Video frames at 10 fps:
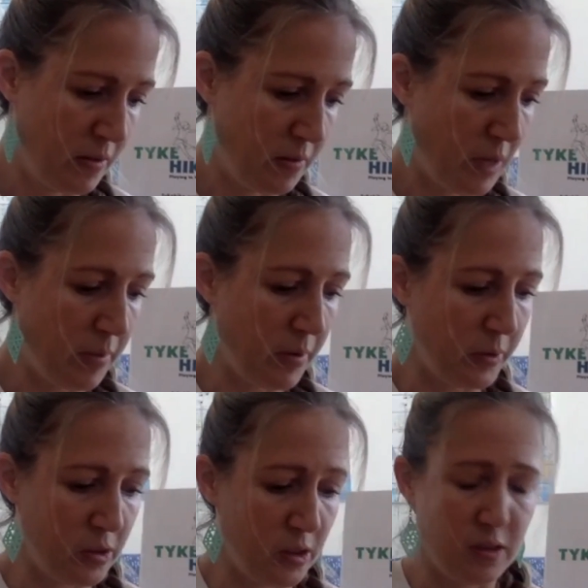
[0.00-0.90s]
Maybe we'll
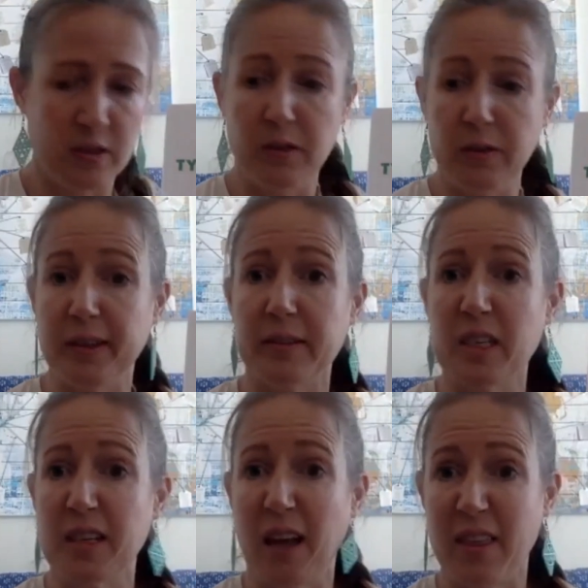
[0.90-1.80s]
just do it
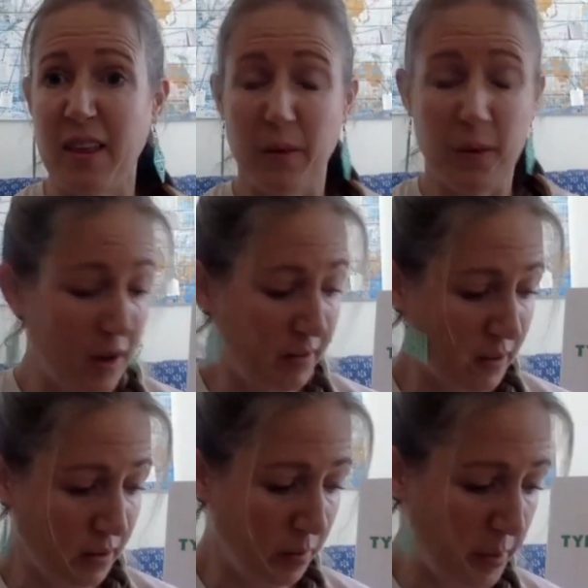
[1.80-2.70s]
because I think we have a
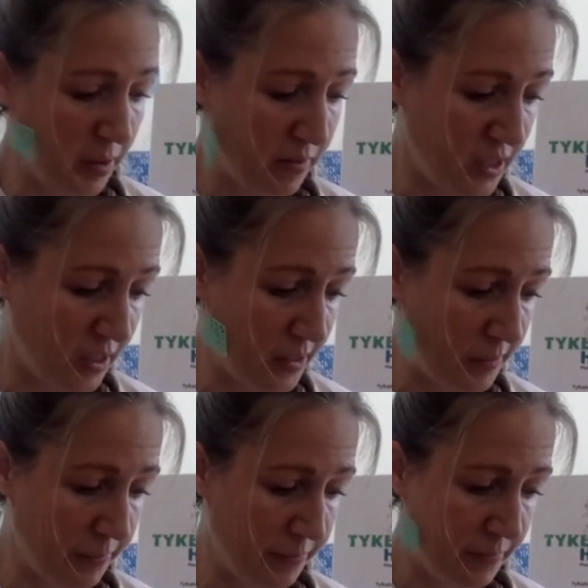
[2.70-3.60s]
little bit of time.
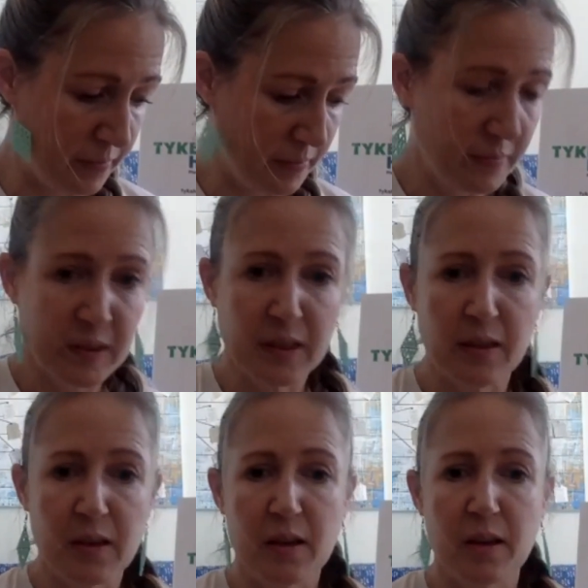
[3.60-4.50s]

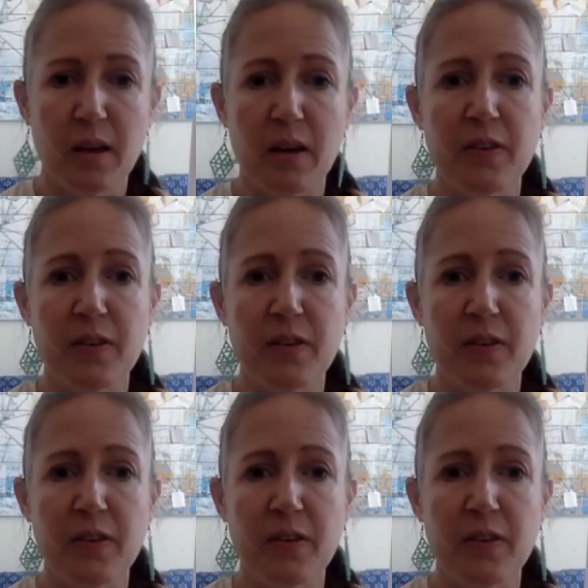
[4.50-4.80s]
If